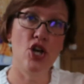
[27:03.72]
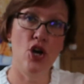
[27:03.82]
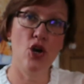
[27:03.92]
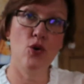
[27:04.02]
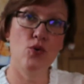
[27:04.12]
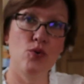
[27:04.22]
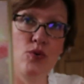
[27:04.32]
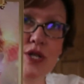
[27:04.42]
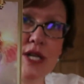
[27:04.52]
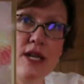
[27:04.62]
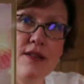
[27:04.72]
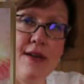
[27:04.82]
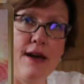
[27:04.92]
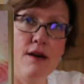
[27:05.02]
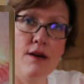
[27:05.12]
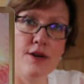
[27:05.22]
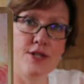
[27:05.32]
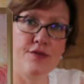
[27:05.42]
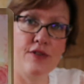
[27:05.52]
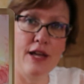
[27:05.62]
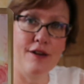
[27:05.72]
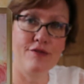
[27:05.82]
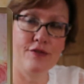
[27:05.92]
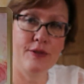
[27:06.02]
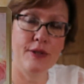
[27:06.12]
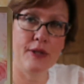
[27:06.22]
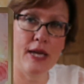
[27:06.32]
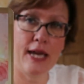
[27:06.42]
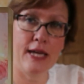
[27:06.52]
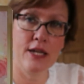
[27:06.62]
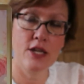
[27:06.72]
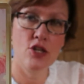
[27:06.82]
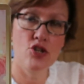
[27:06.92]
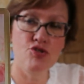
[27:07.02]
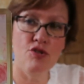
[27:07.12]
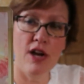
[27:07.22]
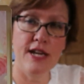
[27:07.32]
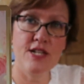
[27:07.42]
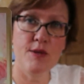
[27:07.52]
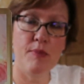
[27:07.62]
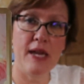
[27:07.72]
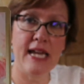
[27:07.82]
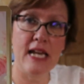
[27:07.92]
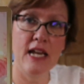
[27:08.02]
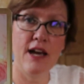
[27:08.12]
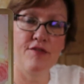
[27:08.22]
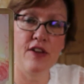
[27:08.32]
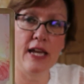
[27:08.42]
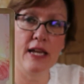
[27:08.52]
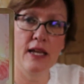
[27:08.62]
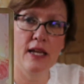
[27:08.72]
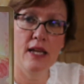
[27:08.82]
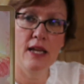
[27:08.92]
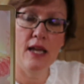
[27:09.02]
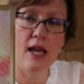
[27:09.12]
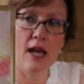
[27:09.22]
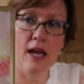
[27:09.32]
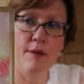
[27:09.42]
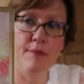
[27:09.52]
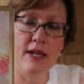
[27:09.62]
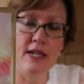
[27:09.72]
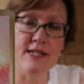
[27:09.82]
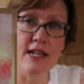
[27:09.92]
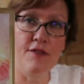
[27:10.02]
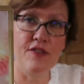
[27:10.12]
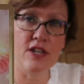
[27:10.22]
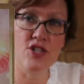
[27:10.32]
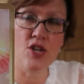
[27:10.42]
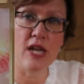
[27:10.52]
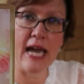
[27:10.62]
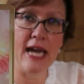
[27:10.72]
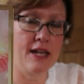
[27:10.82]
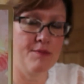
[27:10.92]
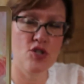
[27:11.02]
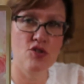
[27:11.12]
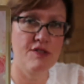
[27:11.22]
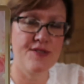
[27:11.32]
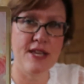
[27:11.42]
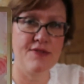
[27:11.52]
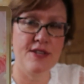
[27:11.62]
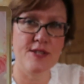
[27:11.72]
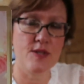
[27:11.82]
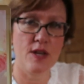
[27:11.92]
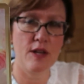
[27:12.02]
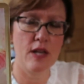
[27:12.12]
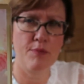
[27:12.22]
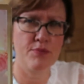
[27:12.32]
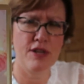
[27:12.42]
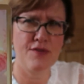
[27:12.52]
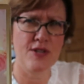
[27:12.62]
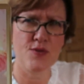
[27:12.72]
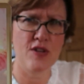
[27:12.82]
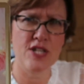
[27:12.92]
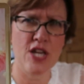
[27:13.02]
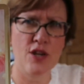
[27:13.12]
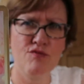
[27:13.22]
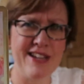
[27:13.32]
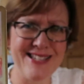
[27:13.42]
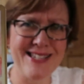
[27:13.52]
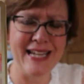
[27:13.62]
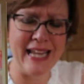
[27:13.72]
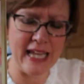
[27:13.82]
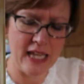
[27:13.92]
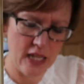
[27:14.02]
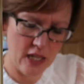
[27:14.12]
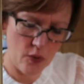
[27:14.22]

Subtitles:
to hold that heart of love, okay? Try to be loving, as loving as you can. I'm sure I've said this in a previous video recently,